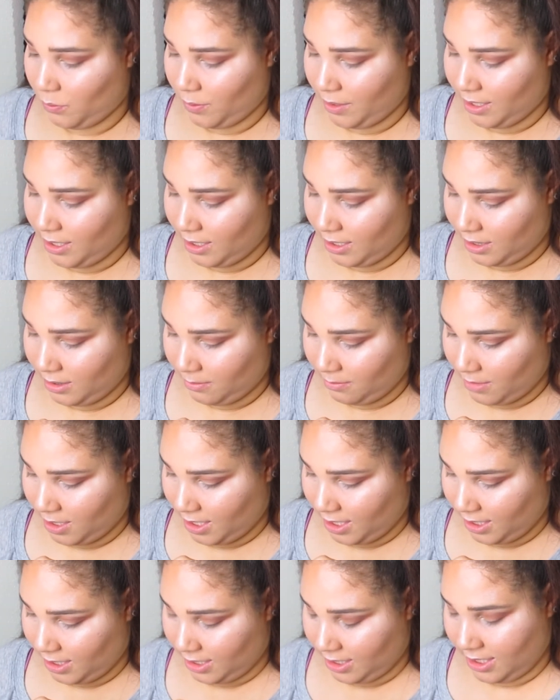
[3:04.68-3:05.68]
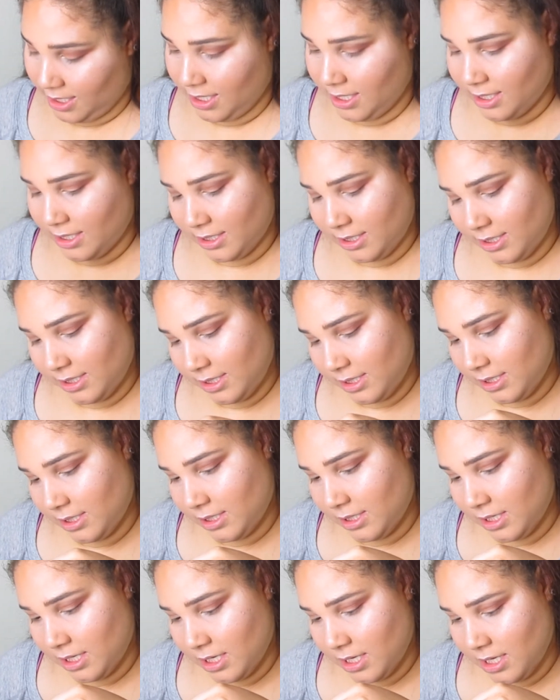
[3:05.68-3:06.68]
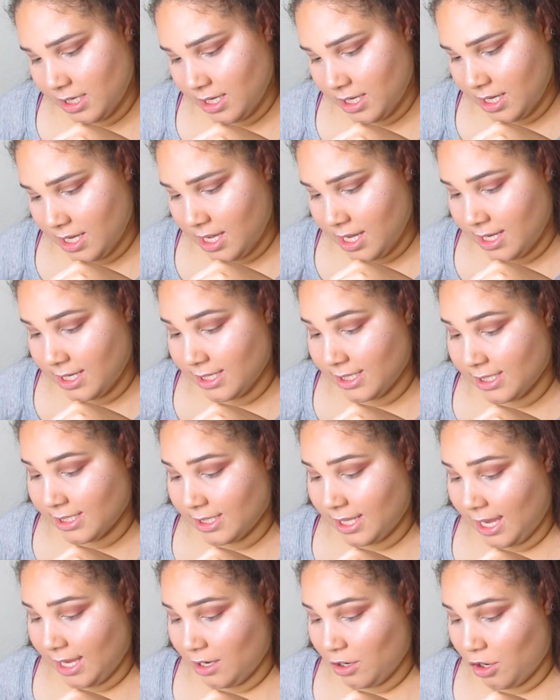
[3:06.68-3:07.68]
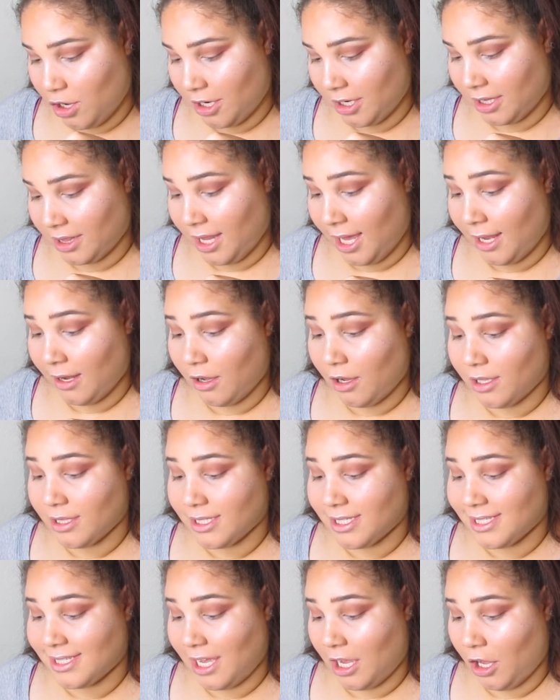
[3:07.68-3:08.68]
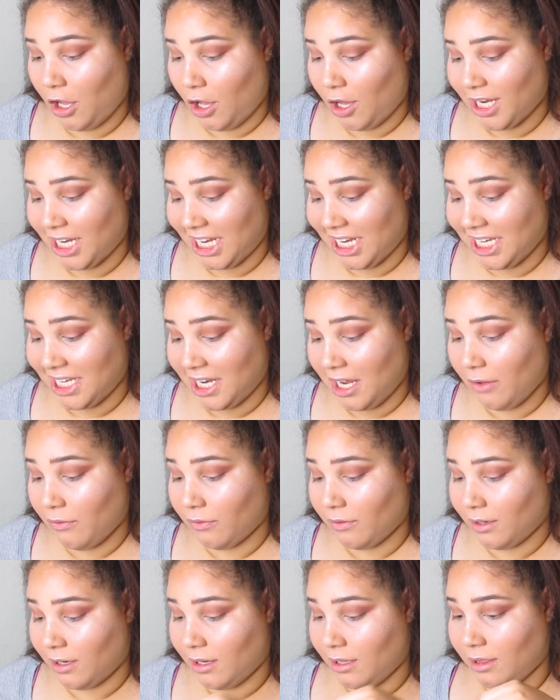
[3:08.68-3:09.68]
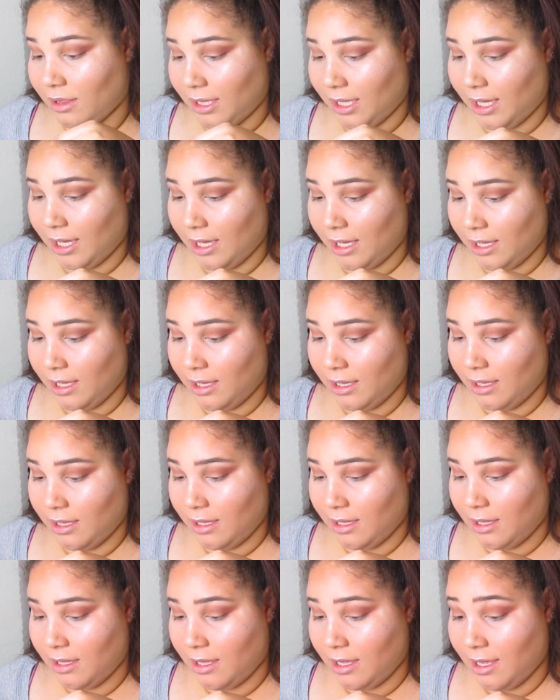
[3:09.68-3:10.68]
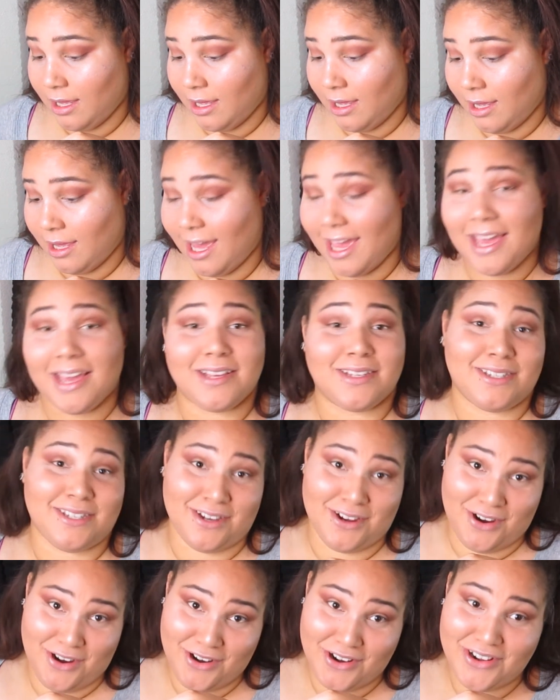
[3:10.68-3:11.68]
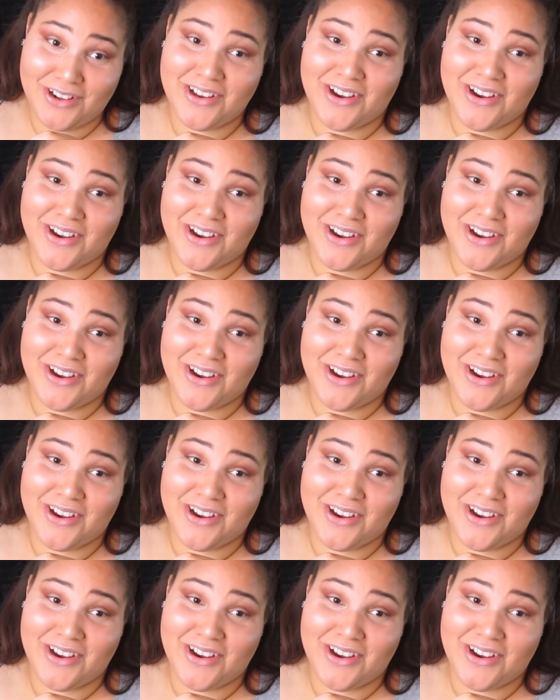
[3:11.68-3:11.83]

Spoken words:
with my NYX Slide On, Glide On, Stay On, and definitely a Turn